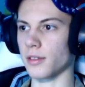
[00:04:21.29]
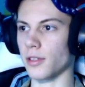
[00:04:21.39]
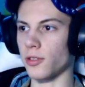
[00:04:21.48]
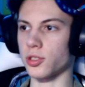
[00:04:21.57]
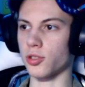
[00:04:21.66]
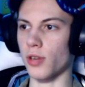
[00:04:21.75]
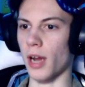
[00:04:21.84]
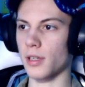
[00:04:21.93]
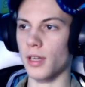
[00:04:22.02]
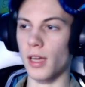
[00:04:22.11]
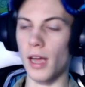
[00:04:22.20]
just trapped.
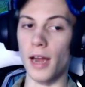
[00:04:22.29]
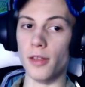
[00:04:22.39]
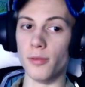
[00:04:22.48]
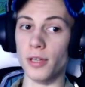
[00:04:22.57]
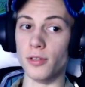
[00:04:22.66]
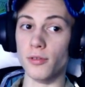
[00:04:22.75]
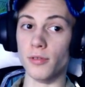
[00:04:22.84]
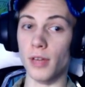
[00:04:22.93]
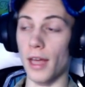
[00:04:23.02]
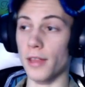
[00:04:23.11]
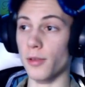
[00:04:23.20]
Either way you
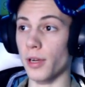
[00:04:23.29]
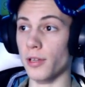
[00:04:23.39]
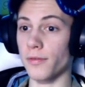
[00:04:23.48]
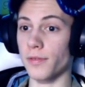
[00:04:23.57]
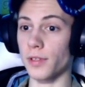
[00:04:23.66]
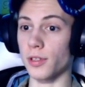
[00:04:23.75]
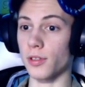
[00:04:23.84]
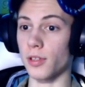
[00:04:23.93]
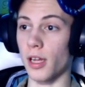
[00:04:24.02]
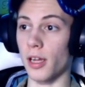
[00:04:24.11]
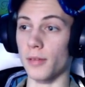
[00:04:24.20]

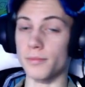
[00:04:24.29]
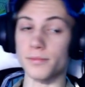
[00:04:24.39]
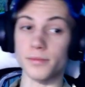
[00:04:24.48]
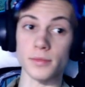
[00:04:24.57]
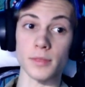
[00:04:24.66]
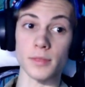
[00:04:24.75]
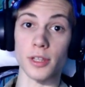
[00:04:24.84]
feel, your